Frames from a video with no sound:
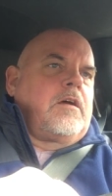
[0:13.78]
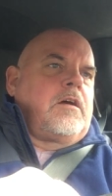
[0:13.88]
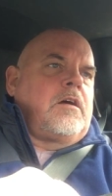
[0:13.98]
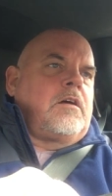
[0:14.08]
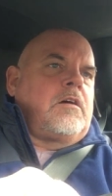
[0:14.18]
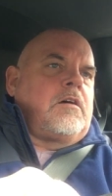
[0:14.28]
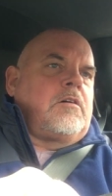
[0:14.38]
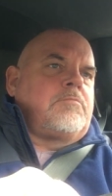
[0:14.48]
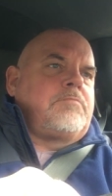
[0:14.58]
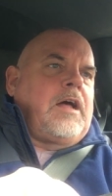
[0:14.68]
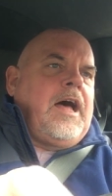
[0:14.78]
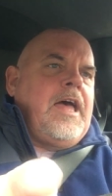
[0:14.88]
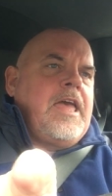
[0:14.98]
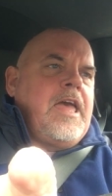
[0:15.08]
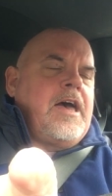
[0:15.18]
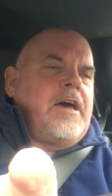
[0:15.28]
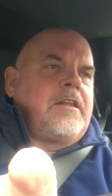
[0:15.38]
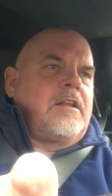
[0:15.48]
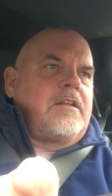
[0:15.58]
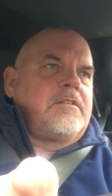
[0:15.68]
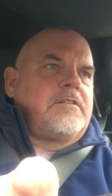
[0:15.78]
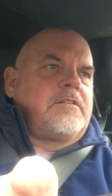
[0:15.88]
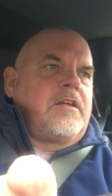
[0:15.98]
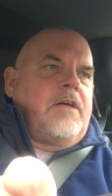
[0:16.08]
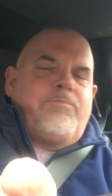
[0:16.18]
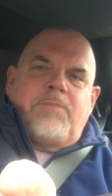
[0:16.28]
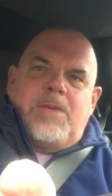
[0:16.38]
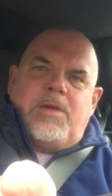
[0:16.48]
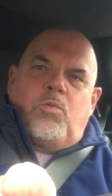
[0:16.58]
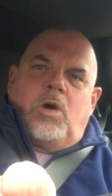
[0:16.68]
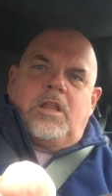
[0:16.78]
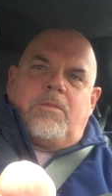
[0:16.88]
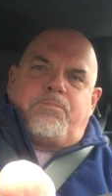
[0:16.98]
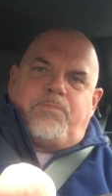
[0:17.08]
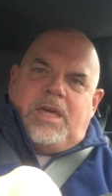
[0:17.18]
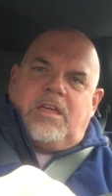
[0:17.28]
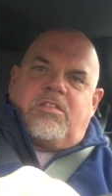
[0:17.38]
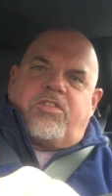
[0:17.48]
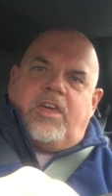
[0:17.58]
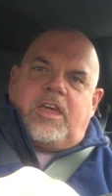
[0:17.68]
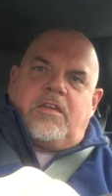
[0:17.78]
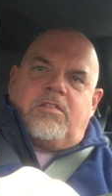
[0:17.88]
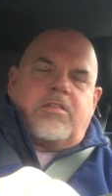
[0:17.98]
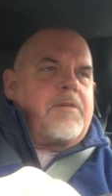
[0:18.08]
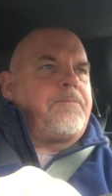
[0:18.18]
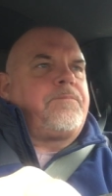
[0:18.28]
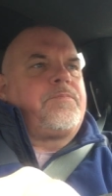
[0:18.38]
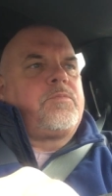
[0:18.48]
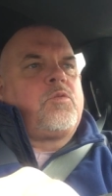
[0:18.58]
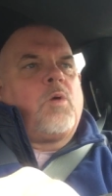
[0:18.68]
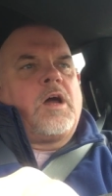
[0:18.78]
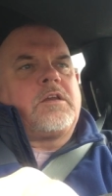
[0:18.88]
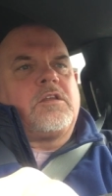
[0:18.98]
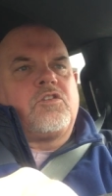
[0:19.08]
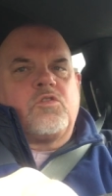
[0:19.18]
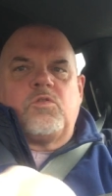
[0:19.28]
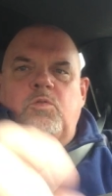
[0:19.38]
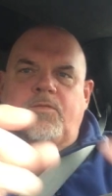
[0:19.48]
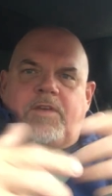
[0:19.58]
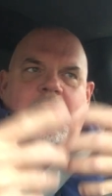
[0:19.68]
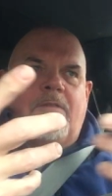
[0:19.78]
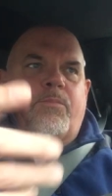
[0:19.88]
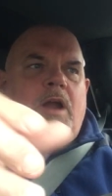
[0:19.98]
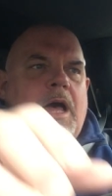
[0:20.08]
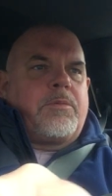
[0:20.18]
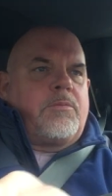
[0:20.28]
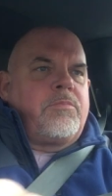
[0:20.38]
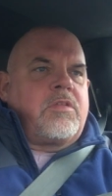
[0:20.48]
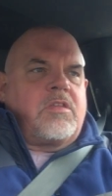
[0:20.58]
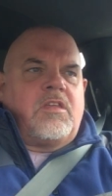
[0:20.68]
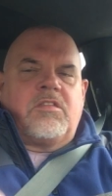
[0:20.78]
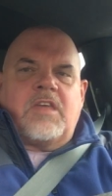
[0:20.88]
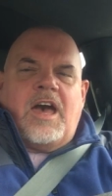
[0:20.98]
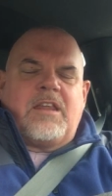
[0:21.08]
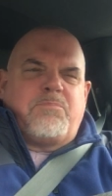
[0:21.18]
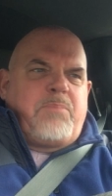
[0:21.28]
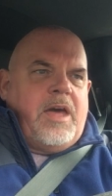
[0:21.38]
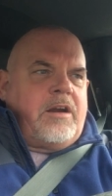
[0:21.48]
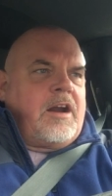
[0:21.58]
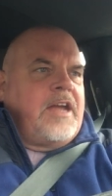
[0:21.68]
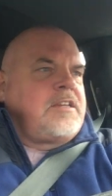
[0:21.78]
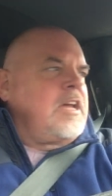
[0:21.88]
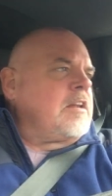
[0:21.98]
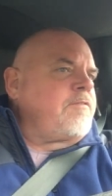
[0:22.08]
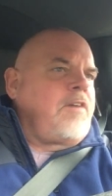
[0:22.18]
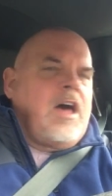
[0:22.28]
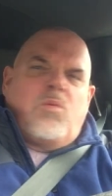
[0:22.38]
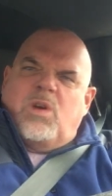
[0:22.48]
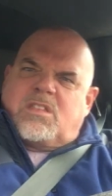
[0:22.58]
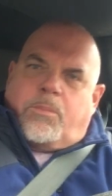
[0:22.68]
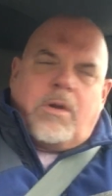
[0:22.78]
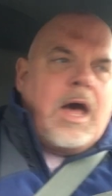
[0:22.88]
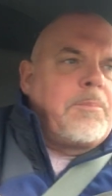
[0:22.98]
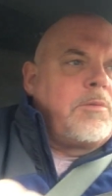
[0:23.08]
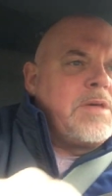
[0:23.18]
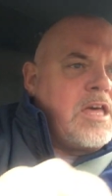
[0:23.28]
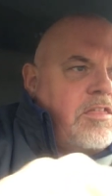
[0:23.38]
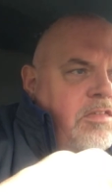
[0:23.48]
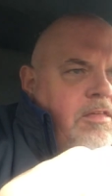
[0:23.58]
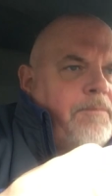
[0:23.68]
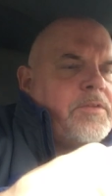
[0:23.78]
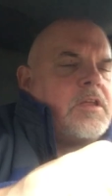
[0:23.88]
Uh, I had maybe one of the biggest things you want to do if you have problems is kind of better identify what the problem is.